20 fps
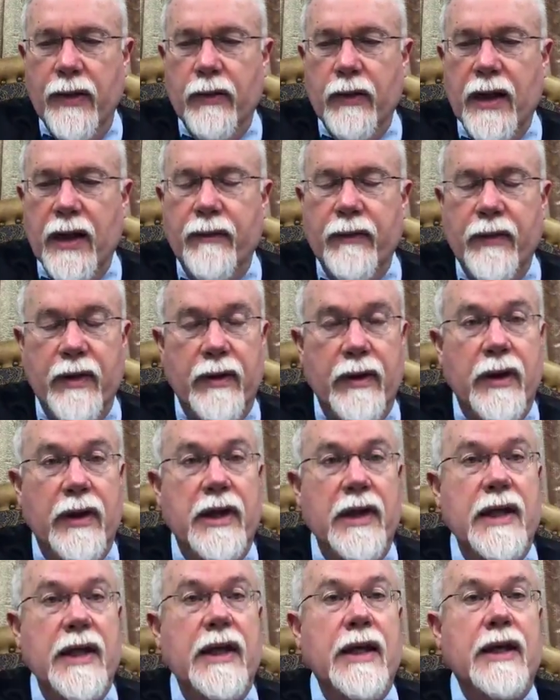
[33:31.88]
Well,
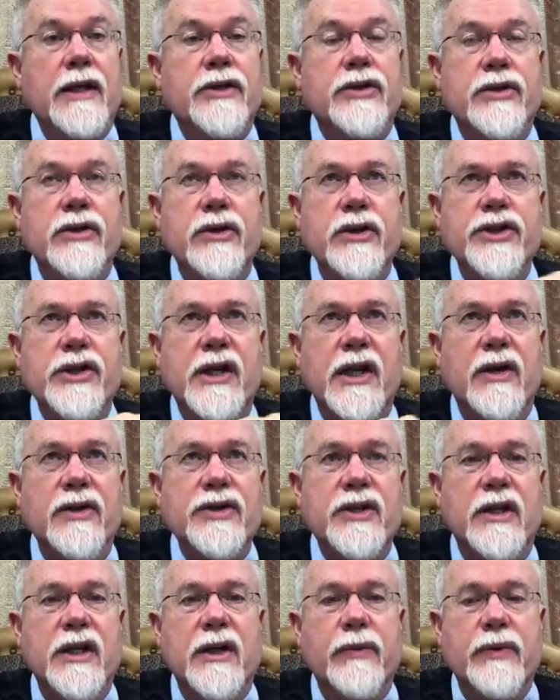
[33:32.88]
the church
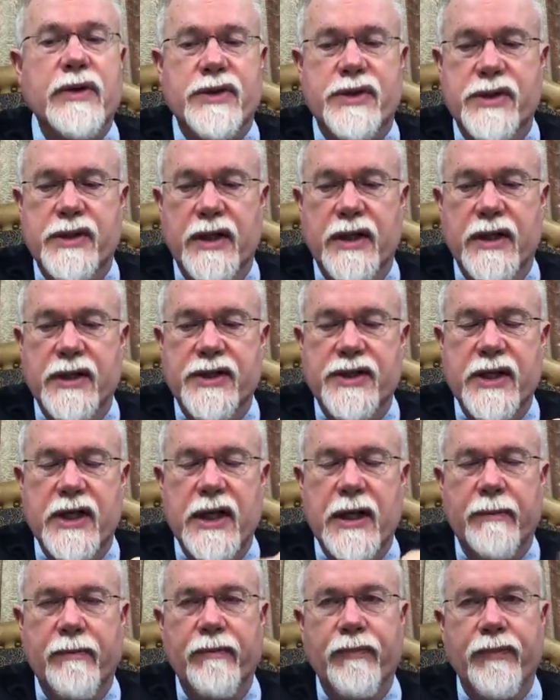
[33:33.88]
council that was
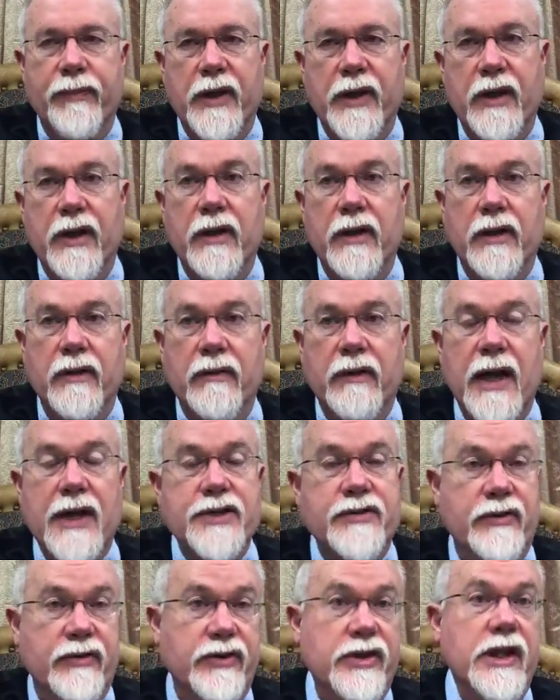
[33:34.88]
set up in
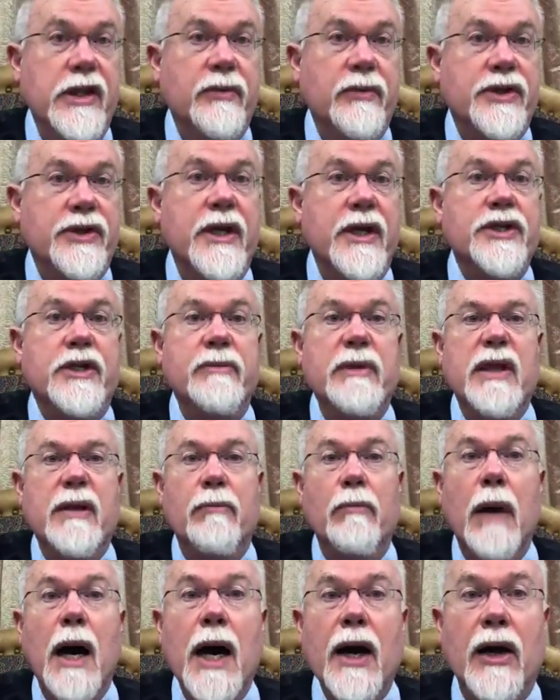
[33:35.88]
Acts 15, which tends to be
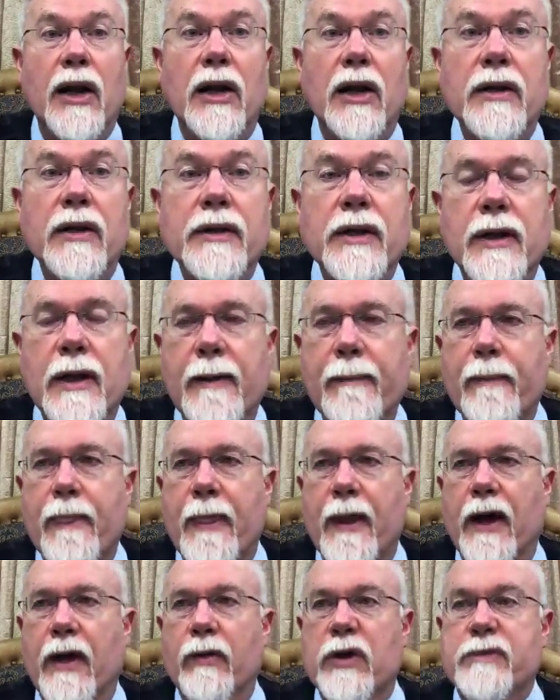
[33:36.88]
the model,
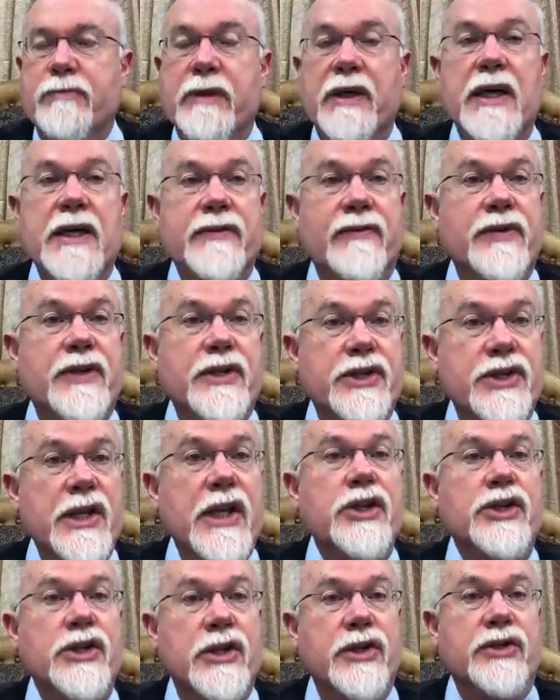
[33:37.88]
was because of
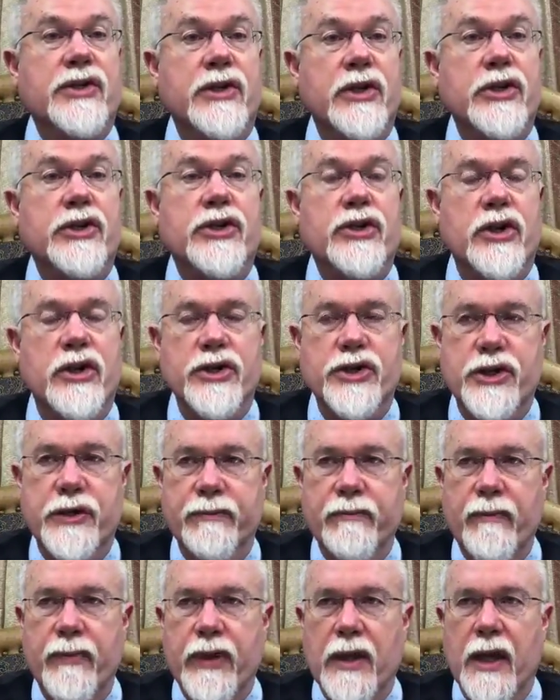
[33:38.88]
dissensions in the
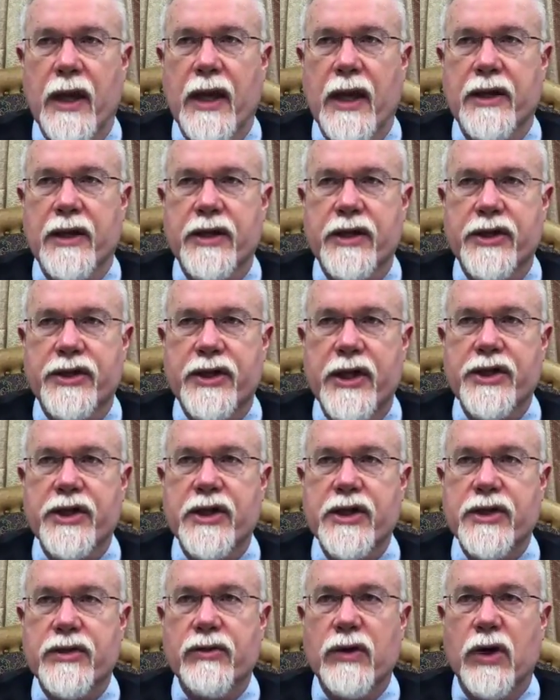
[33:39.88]
church. And the
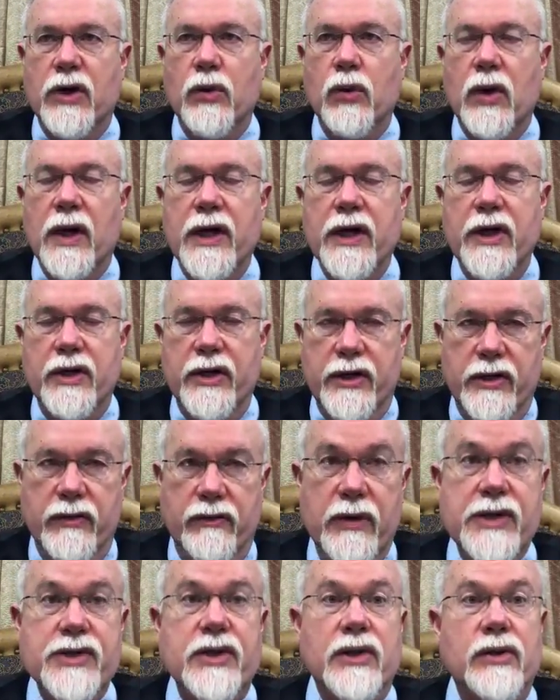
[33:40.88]
dissensions required
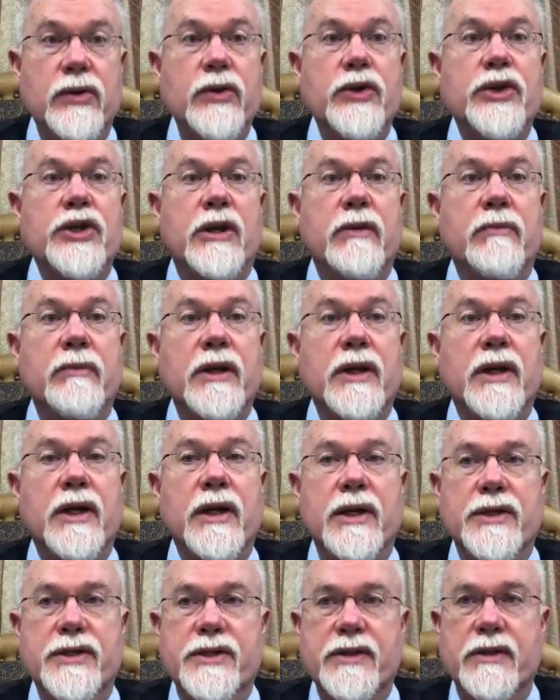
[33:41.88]
resolution,
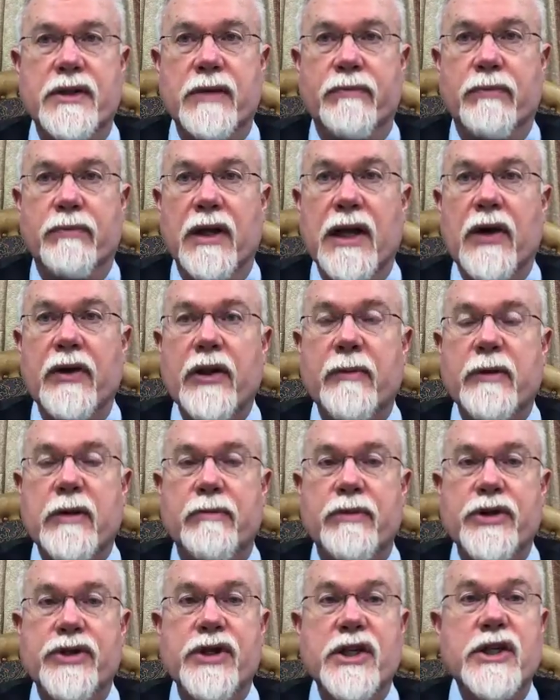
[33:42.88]
because to allow them
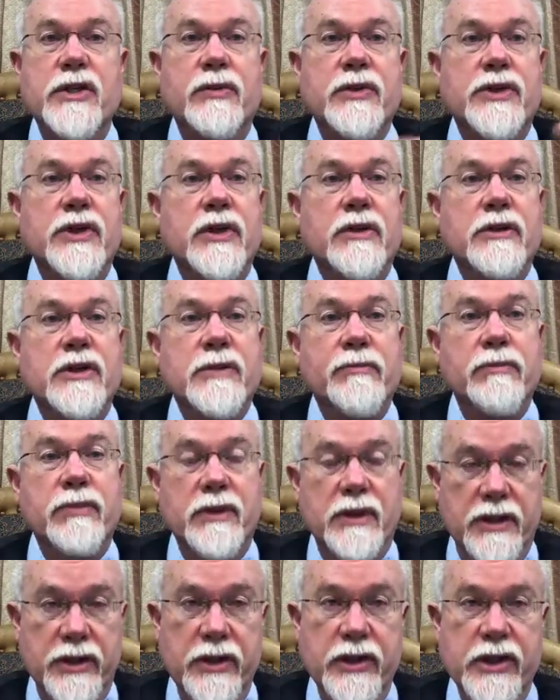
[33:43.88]
to persist was to
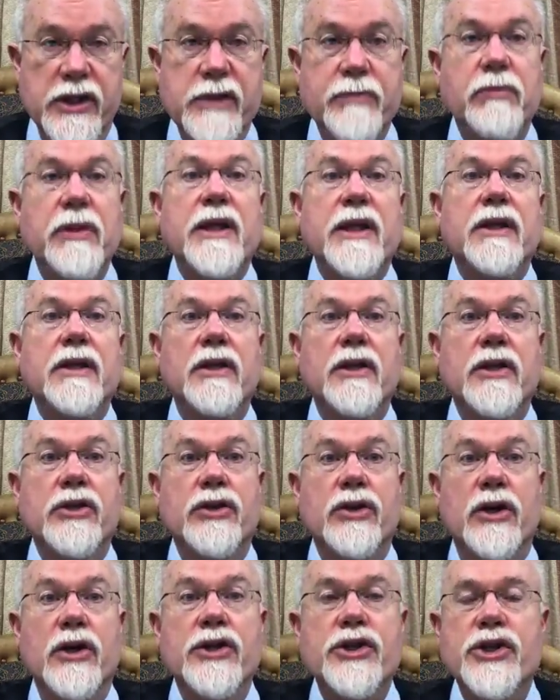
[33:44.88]
continue to split the
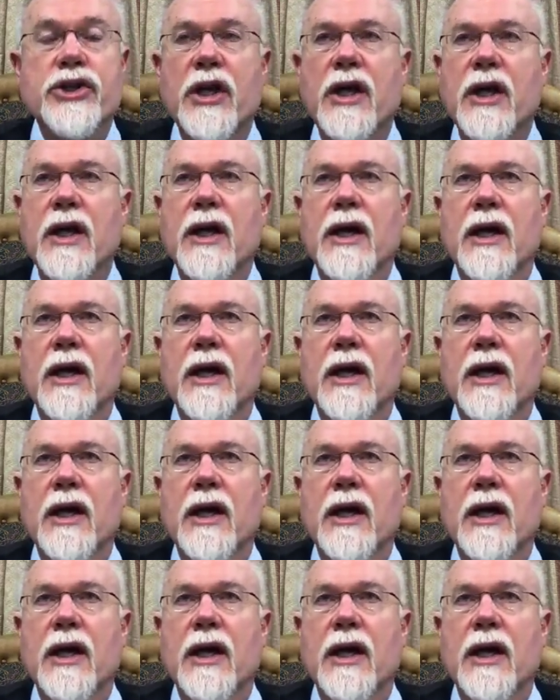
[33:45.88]
church